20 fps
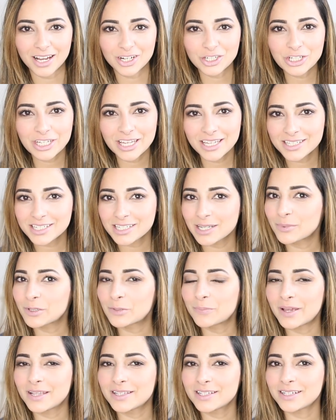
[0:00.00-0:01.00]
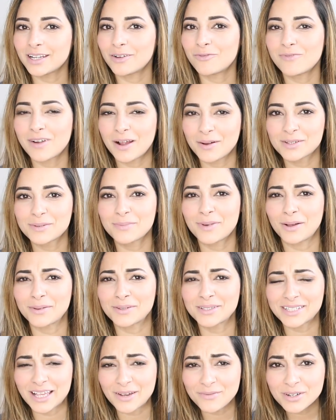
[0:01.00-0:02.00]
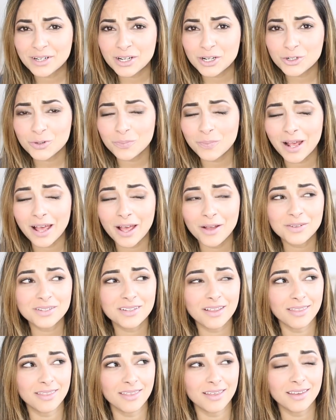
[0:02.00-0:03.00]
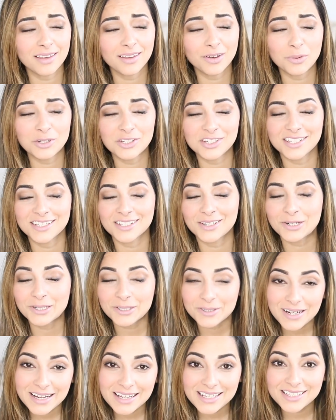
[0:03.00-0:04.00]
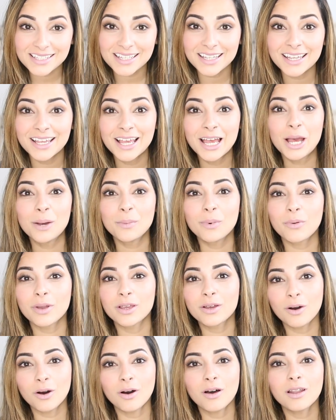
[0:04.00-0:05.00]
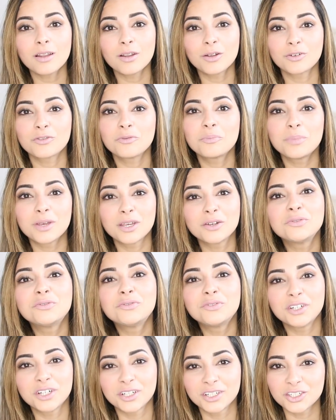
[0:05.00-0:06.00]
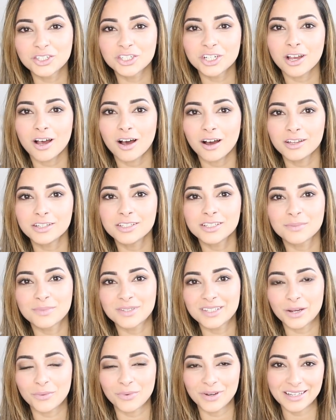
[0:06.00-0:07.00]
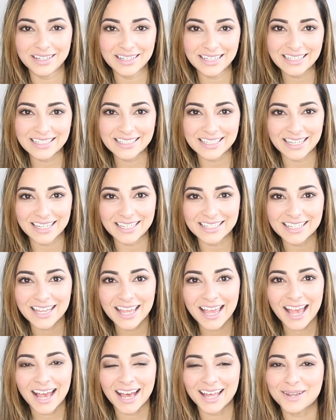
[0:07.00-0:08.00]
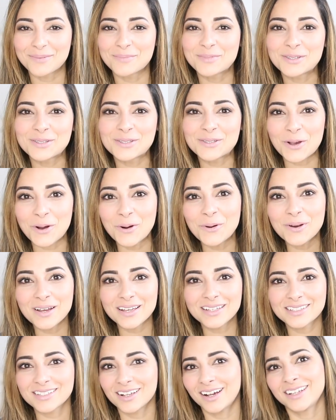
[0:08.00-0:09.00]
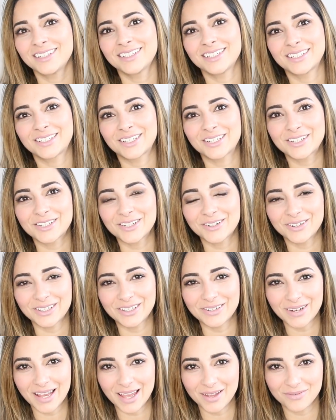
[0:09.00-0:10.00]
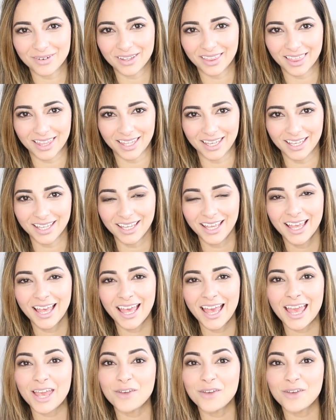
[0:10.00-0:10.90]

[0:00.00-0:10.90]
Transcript: actually ended up spending around about £700, I think, which is crazy, but we got a lot of big furniture items that we needed and I'm so excited to show you everything.